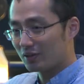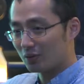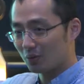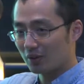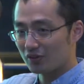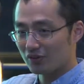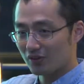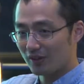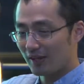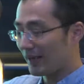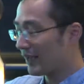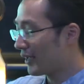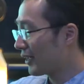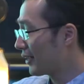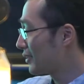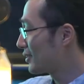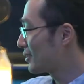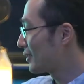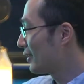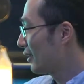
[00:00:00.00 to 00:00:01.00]
towards the
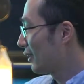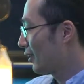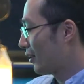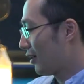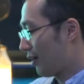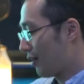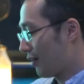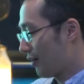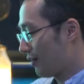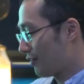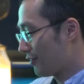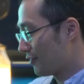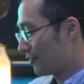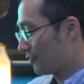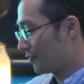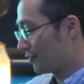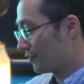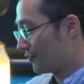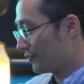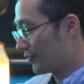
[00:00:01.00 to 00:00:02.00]
end
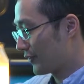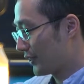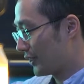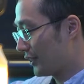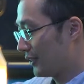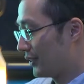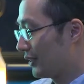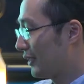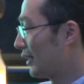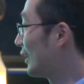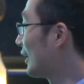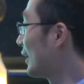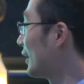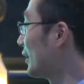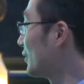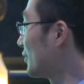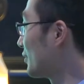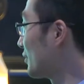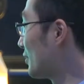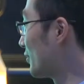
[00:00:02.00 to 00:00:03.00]
of the,
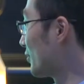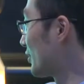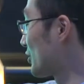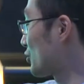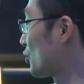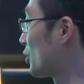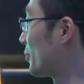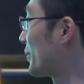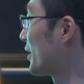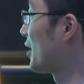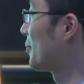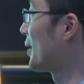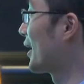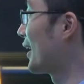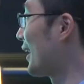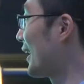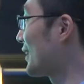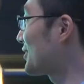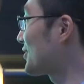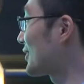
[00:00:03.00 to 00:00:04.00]
this will be on my
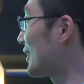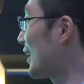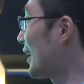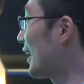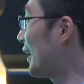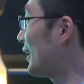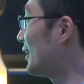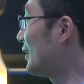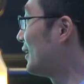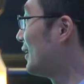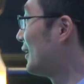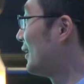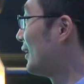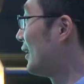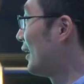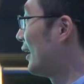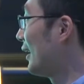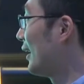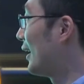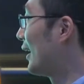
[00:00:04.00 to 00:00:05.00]
last slide,
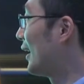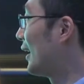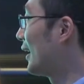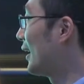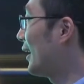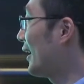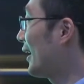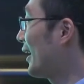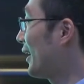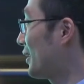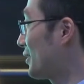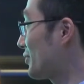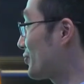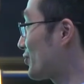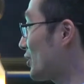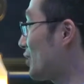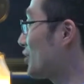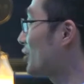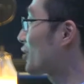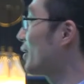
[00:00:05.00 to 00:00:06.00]
and it's
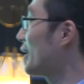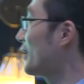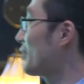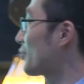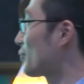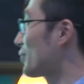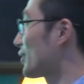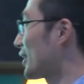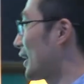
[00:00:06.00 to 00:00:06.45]
integrated with